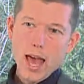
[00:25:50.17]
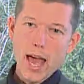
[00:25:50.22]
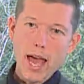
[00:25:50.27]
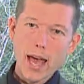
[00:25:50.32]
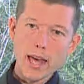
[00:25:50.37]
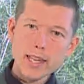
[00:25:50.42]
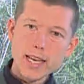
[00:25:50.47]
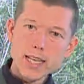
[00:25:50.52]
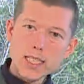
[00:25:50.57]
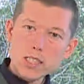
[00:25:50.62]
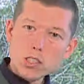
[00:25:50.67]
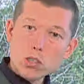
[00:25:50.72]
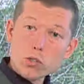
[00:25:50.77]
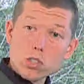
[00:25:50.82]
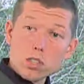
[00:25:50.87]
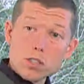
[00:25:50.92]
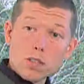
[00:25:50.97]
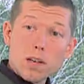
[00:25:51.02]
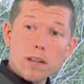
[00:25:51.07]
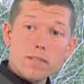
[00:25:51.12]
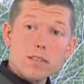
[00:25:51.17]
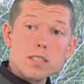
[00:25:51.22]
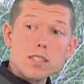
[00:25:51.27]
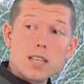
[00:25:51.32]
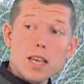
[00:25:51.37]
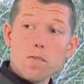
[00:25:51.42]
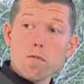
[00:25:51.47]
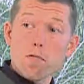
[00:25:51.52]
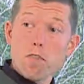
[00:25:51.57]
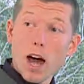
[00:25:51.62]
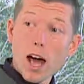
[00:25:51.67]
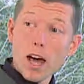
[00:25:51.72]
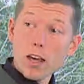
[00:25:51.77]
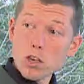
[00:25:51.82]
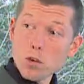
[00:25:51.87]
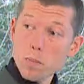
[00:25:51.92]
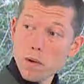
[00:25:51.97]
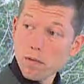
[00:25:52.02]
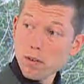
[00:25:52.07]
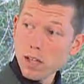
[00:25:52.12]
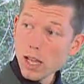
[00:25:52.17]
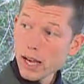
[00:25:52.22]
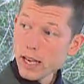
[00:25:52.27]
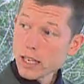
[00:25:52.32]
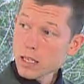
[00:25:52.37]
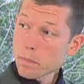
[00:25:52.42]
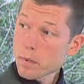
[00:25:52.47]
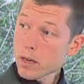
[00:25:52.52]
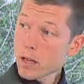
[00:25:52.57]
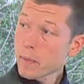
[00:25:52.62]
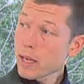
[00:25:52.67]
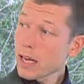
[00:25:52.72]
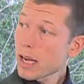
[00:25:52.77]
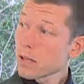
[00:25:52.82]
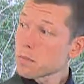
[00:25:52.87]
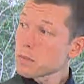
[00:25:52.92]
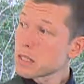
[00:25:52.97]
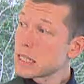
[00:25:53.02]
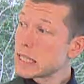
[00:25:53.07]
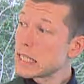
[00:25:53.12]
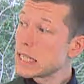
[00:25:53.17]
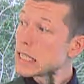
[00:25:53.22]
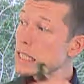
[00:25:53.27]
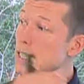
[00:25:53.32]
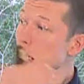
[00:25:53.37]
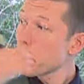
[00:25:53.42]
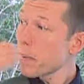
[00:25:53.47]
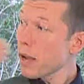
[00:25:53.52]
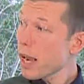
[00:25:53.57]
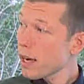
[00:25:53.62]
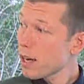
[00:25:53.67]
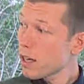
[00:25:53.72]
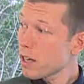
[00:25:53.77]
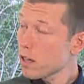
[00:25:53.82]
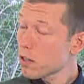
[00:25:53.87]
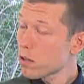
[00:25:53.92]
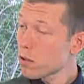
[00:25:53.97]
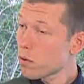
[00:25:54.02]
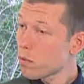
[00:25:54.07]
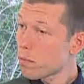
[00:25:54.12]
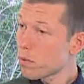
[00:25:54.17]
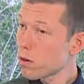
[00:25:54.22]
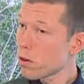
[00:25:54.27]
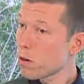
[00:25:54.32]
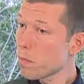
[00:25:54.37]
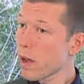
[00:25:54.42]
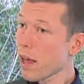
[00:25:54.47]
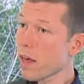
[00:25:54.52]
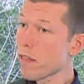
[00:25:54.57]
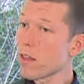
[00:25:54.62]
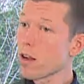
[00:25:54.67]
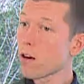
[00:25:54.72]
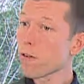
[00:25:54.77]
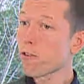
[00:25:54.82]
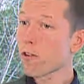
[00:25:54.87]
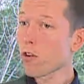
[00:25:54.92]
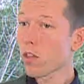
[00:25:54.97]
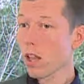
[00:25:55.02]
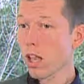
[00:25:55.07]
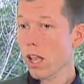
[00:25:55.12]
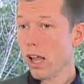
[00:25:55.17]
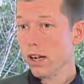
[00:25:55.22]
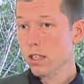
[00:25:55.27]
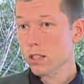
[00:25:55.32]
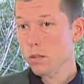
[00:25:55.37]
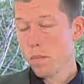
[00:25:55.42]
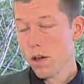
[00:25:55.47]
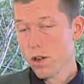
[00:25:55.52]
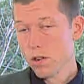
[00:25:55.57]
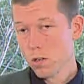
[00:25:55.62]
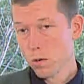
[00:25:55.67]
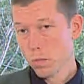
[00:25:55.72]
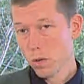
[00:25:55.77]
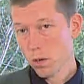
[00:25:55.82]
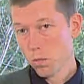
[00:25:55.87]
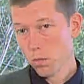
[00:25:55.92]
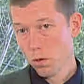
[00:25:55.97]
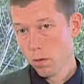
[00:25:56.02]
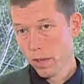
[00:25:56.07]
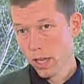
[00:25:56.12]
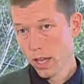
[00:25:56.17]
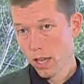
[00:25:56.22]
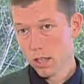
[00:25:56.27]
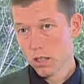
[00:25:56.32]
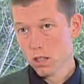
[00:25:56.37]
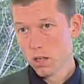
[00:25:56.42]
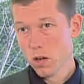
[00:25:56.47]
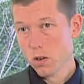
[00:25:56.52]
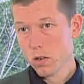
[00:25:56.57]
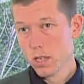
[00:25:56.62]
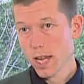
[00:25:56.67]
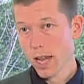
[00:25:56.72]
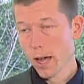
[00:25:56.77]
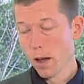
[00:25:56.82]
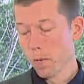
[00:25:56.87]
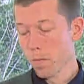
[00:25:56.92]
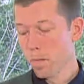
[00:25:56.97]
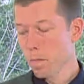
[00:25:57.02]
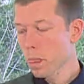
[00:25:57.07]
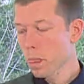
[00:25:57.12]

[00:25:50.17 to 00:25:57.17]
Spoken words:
and that you still have the same volume of light, but it becomes dissipated into the room, and therefore the lux measurement will begin to go down.